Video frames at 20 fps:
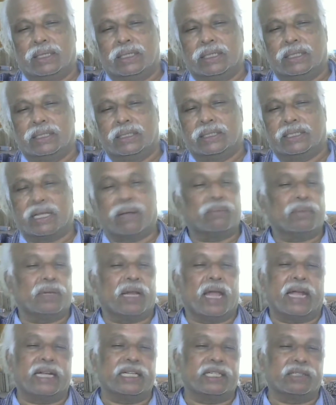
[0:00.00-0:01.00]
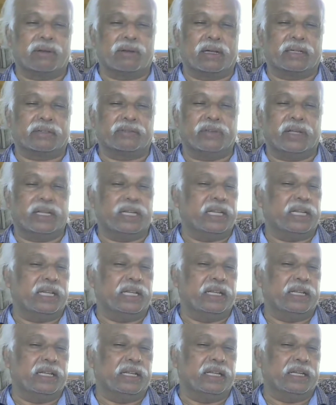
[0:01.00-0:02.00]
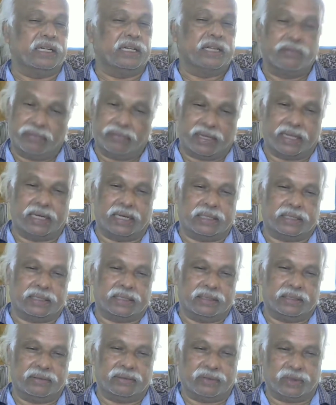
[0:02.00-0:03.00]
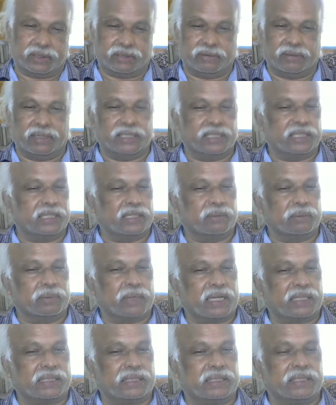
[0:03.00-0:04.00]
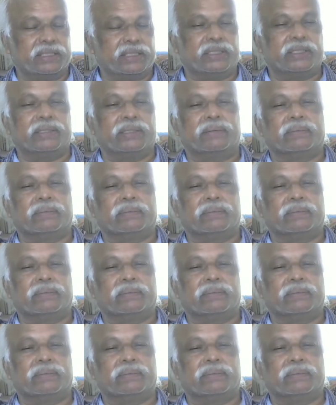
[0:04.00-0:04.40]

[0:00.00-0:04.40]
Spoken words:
Some lands are very difficult for civil engineering practice.